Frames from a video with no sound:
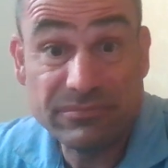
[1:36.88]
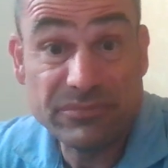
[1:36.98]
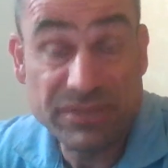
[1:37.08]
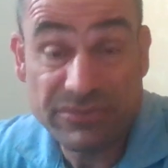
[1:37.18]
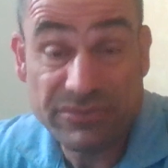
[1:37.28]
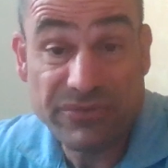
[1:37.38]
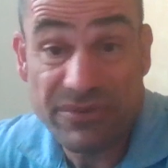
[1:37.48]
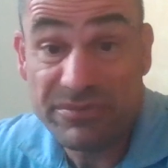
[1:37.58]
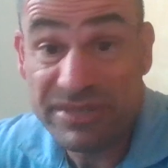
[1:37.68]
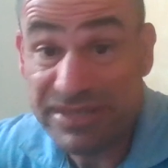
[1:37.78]
just
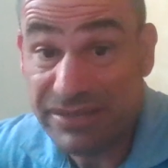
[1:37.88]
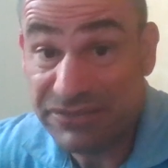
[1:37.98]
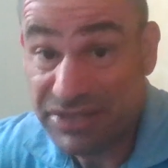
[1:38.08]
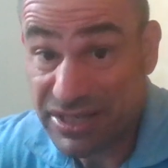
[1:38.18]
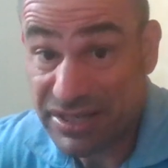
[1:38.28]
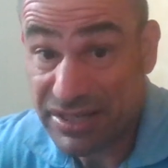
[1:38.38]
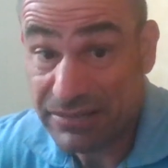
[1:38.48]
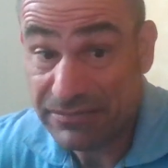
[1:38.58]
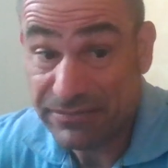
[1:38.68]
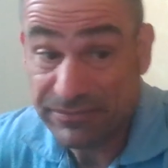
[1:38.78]
from the self
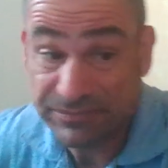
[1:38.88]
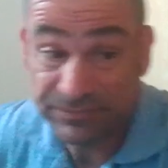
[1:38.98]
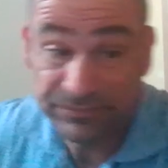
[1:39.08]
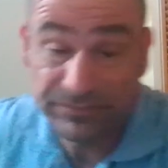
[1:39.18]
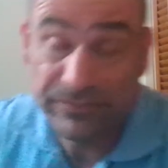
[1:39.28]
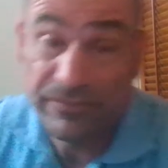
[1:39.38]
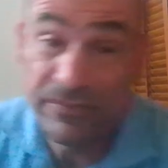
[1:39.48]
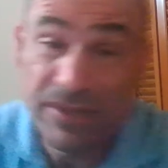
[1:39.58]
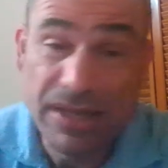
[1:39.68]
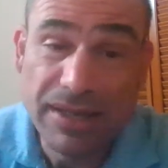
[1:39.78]
checkout.
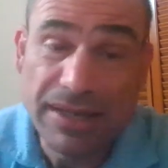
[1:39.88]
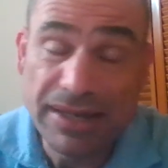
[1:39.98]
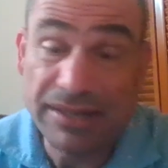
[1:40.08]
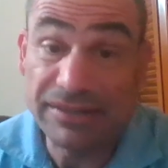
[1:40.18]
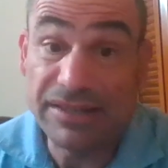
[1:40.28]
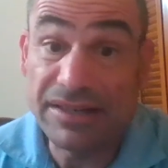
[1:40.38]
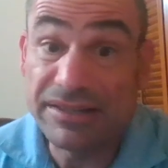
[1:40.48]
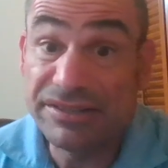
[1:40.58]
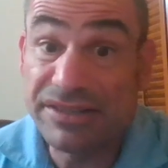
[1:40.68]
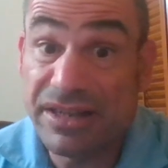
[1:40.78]
And a lot
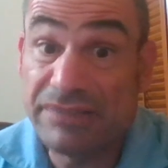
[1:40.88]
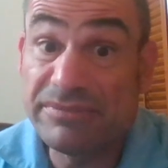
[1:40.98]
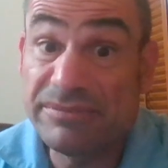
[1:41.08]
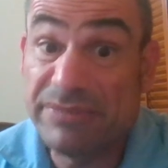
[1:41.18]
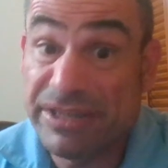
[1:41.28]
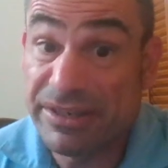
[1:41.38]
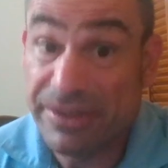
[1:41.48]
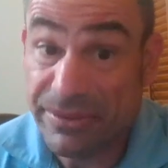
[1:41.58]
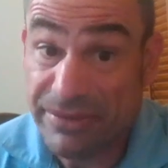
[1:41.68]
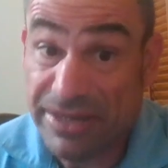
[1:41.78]
of jobs
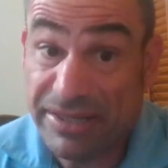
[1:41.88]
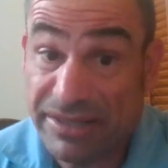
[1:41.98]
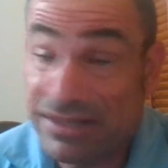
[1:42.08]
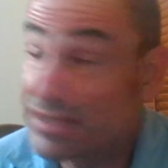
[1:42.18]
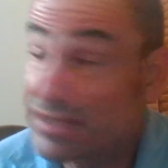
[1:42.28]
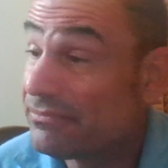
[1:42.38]
being threatened.